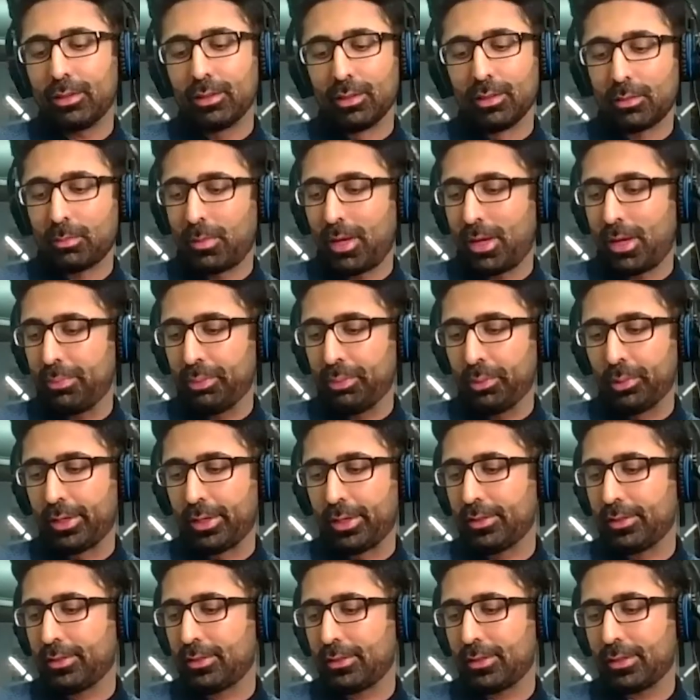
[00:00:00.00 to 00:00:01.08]
look, my point
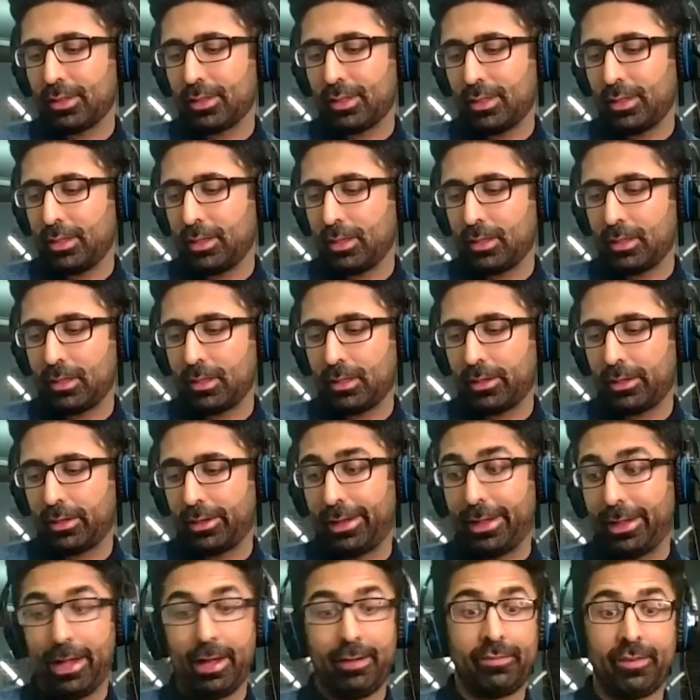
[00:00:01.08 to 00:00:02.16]
is,
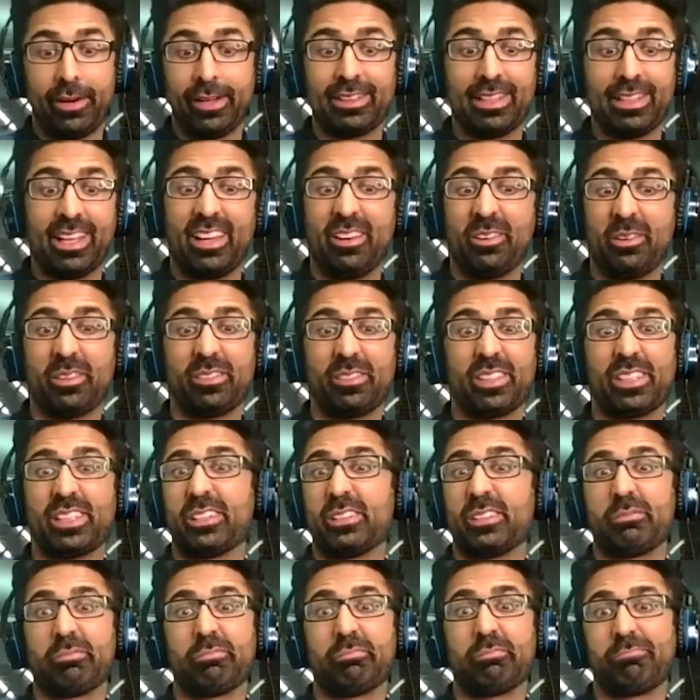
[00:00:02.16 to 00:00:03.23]
uh, frankly, I don't even
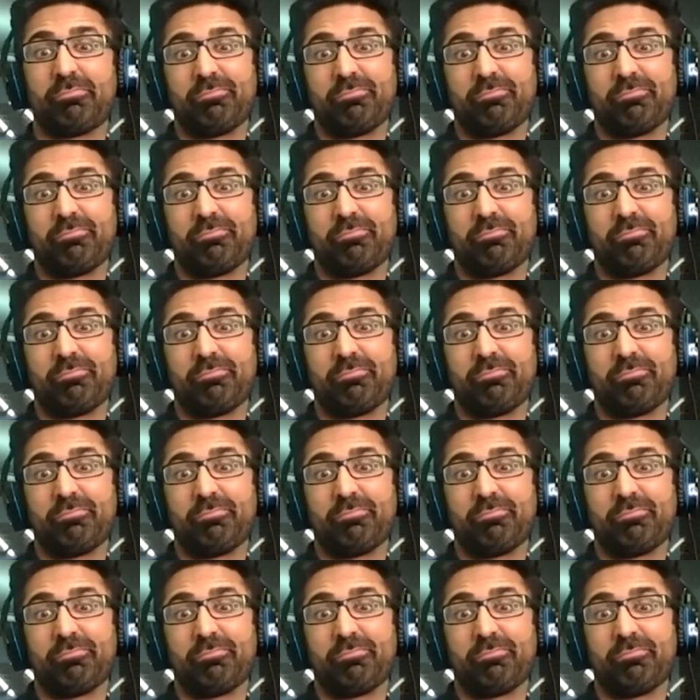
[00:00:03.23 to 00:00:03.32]
care.